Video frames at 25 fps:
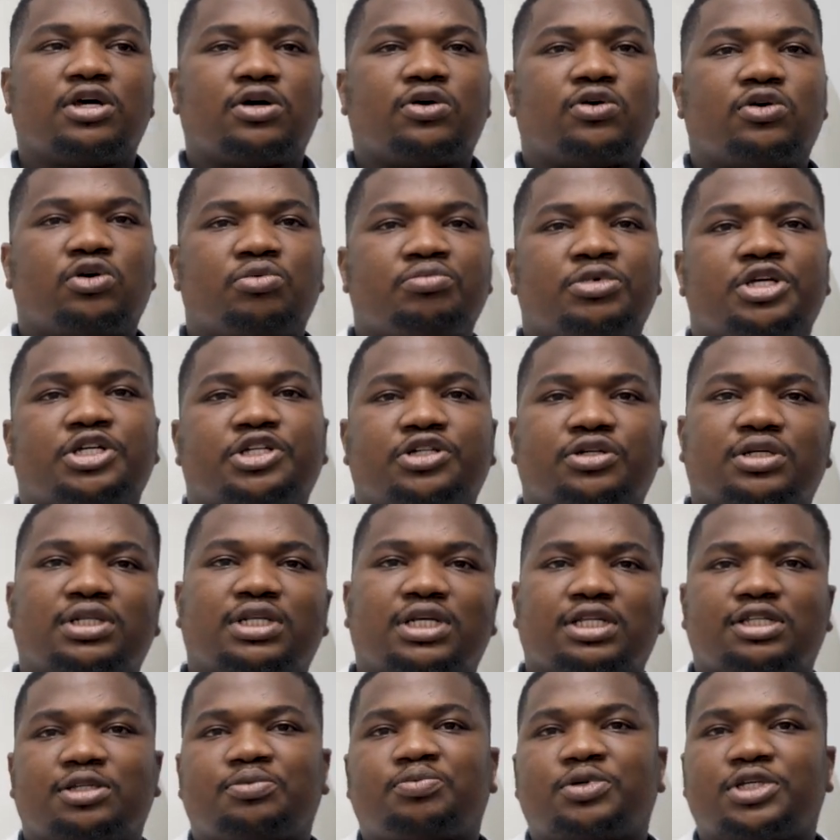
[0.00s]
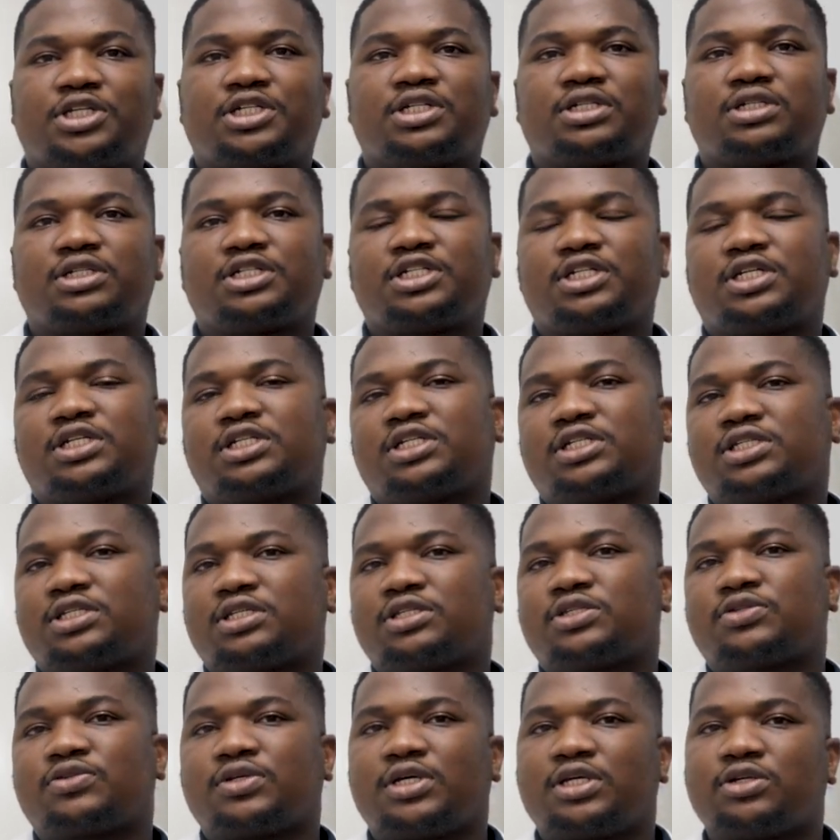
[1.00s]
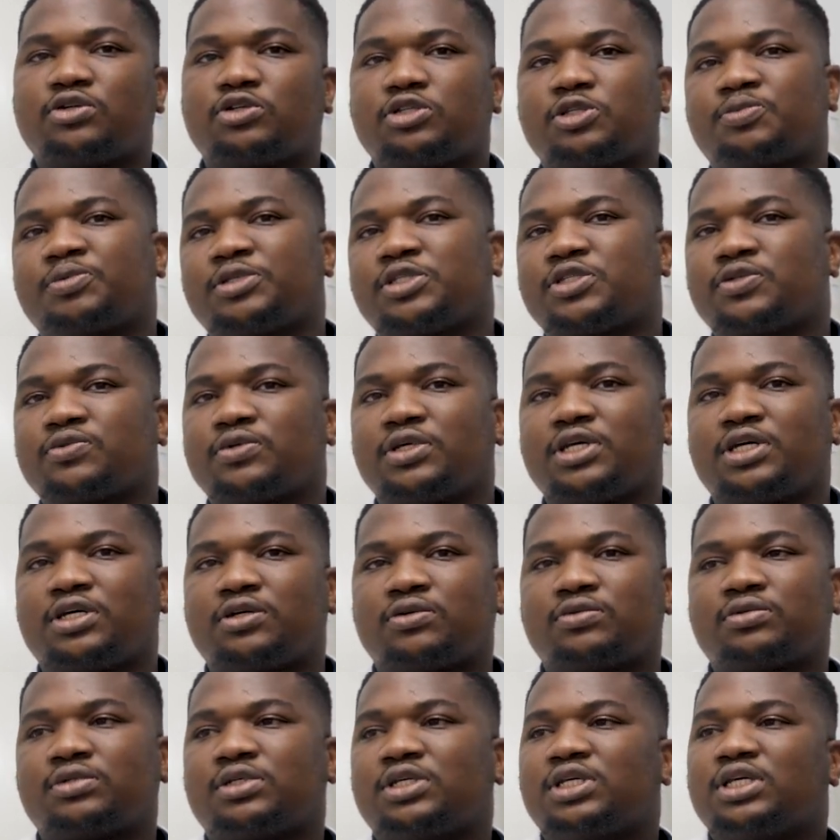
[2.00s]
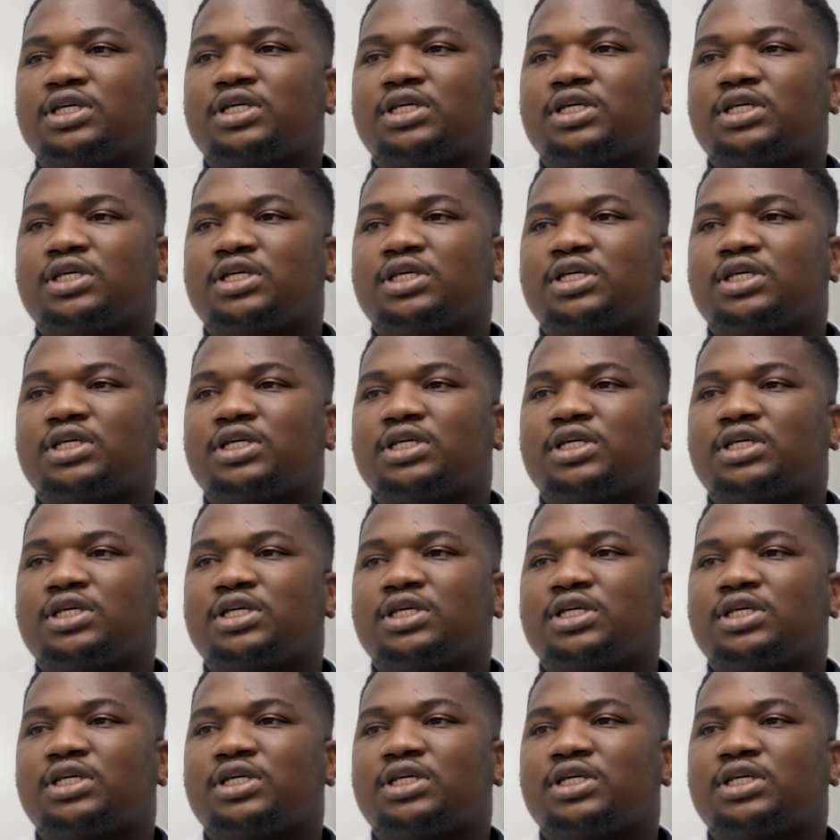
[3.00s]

or make sure that the patient changes into an hospital gown,